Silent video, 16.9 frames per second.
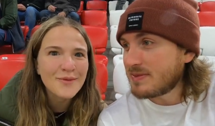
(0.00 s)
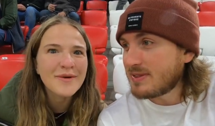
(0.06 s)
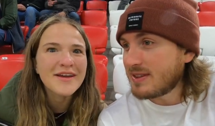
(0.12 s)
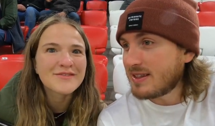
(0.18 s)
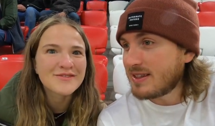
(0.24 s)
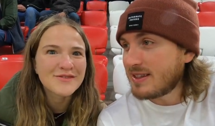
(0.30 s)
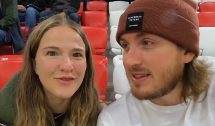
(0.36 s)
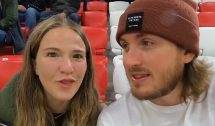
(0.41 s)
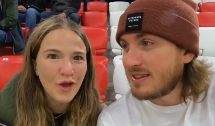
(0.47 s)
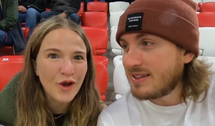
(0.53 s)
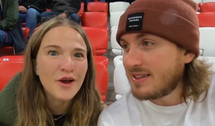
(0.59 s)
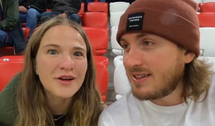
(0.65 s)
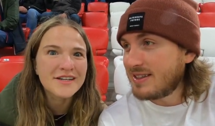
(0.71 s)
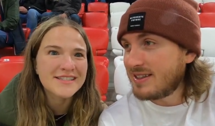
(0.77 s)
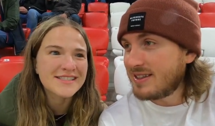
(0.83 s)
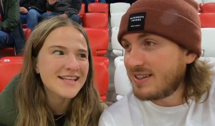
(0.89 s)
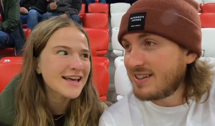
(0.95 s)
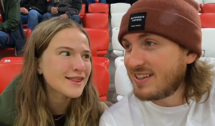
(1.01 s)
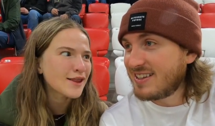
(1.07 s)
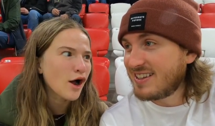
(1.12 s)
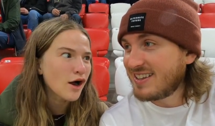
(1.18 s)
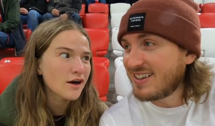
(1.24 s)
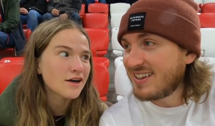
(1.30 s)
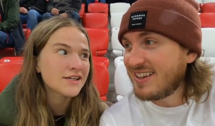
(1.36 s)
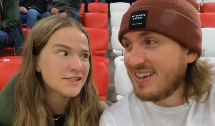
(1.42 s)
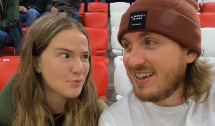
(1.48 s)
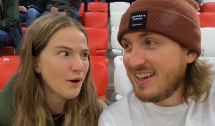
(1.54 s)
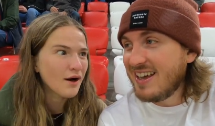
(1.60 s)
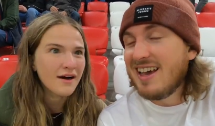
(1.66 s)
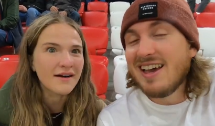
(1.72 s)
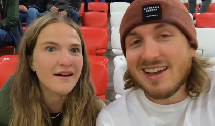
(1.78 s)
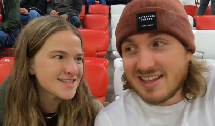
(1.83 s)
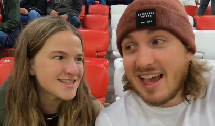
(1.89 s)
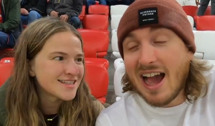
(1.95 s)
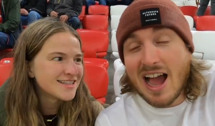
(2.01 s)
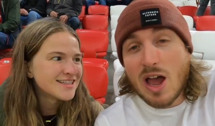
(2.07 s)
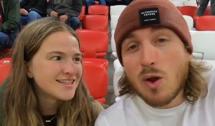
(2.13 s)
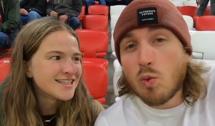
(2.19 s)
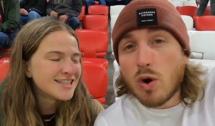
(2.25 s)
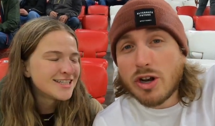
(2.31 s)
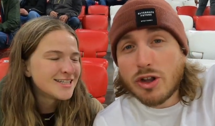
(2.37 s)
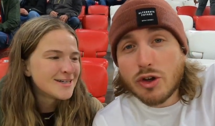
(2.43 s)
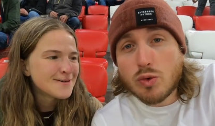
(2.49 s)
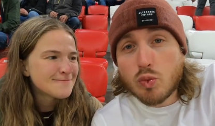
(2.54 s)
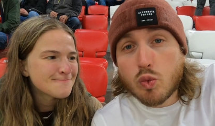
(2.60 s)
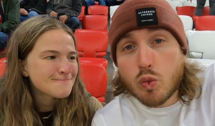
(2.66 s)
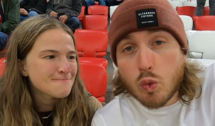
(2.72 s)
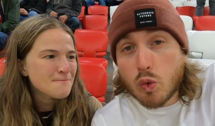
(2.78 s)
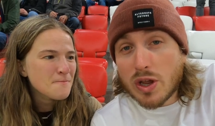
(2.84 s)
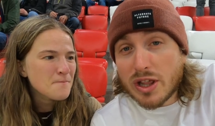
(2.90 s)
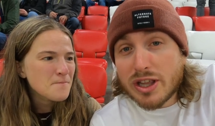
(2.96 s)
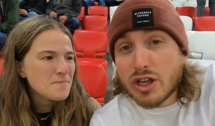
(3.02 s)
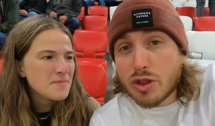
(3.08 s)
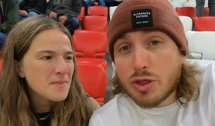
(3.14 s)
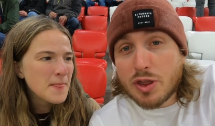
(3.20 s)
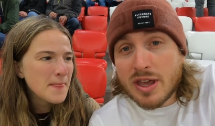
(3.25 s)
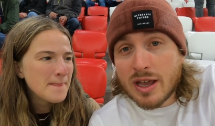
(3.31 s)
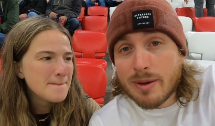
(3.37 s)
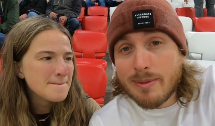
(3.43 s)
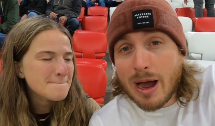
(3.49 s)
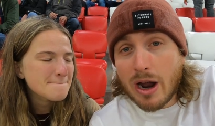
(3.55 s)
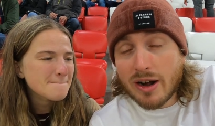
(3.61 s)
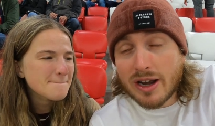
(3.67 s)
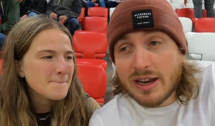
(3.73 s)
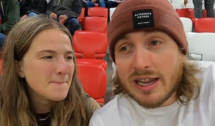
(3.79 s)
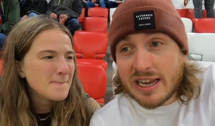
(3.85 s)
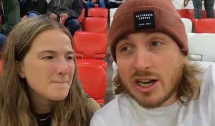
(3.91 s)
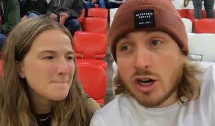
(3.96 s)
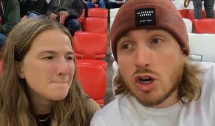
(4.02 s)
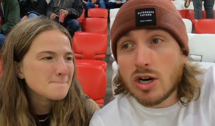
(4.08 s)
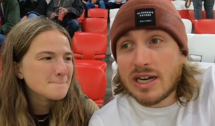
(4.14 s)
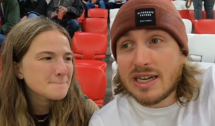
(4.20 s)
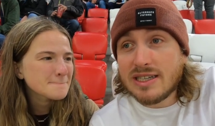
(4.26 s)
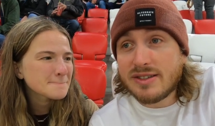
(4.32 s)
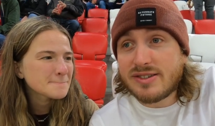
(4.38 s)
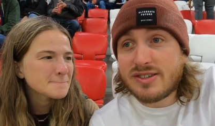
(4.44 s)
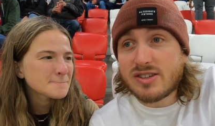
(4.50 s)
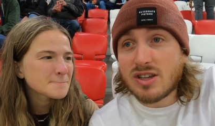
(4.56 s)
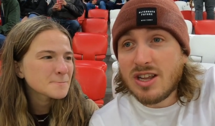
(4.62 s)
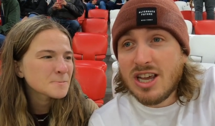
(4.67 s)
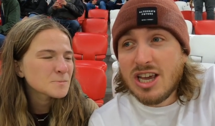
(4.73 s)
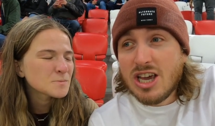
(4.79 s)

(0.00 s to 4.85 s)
Speaker 1: we've learned is like the hardest part. Yeah,
Speaker 2: and one good, really good thing about here is